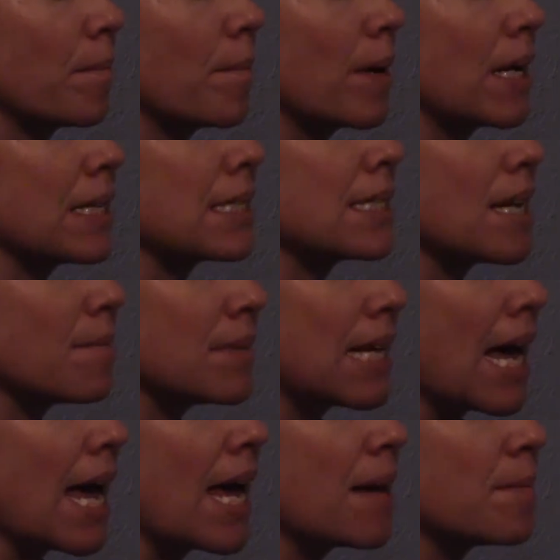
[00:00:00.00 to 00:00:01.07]
But
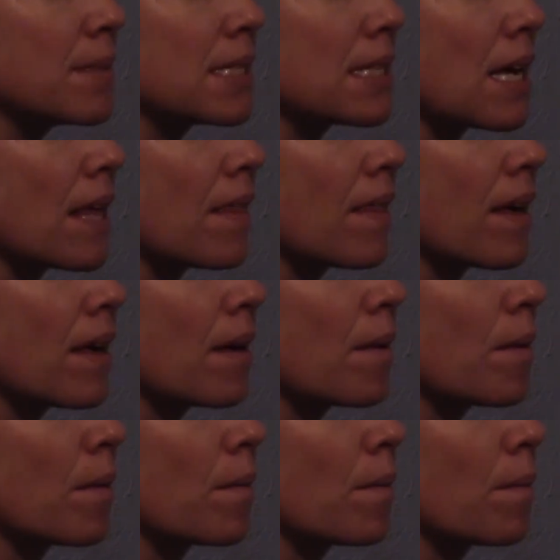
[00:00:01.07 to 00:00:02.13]
sometimes
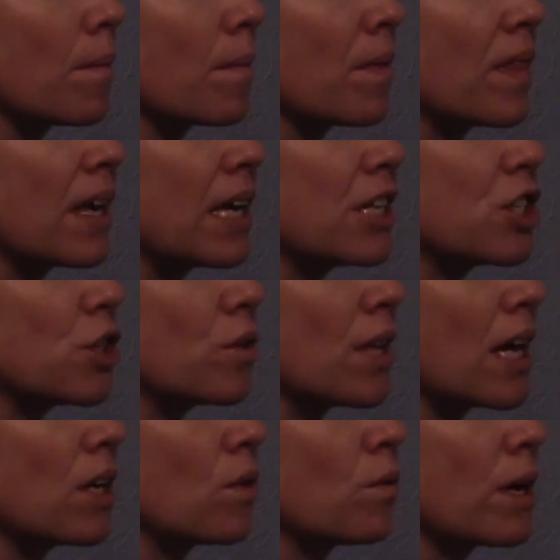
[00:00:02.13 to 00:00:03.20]
the issue
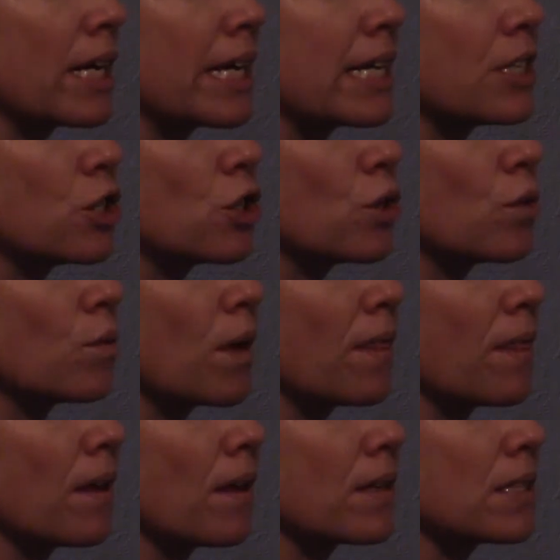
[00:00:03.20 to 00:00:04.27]
that you run into
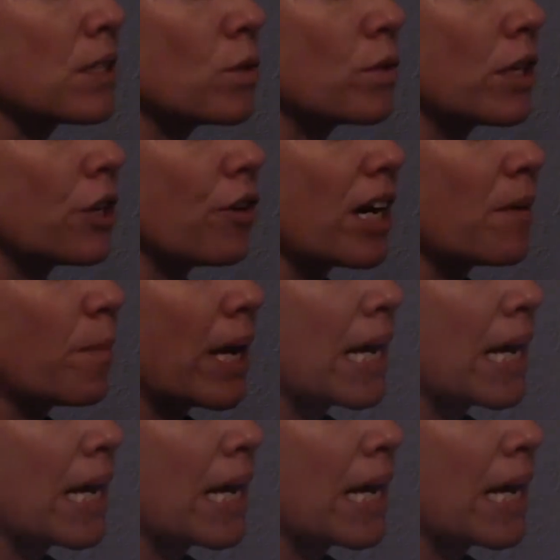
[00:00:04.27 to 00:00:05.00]
with the student grade